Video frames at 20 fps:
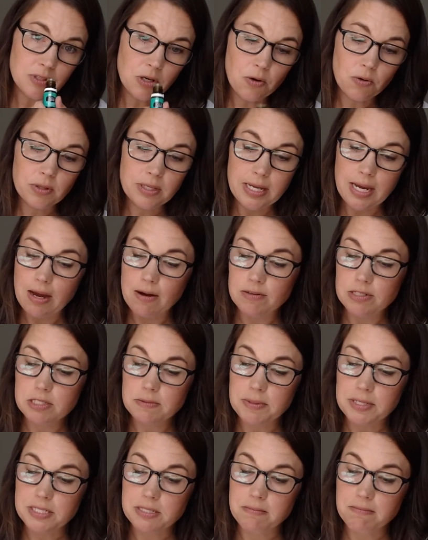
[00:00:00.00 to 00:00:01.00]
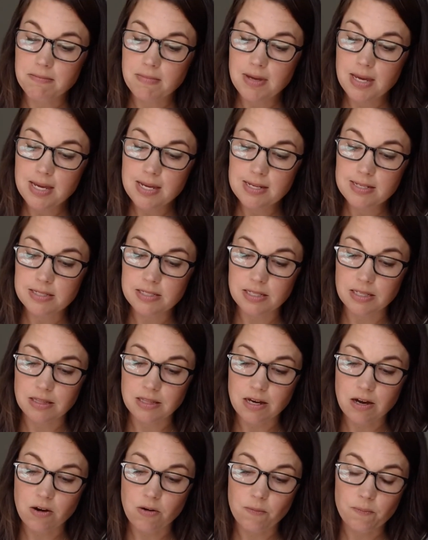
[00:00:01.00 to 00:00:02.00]
holy cow, it smells amazing
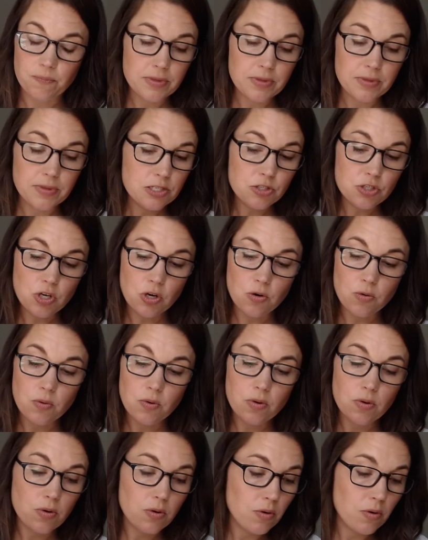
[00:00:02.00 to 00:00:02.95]
though. So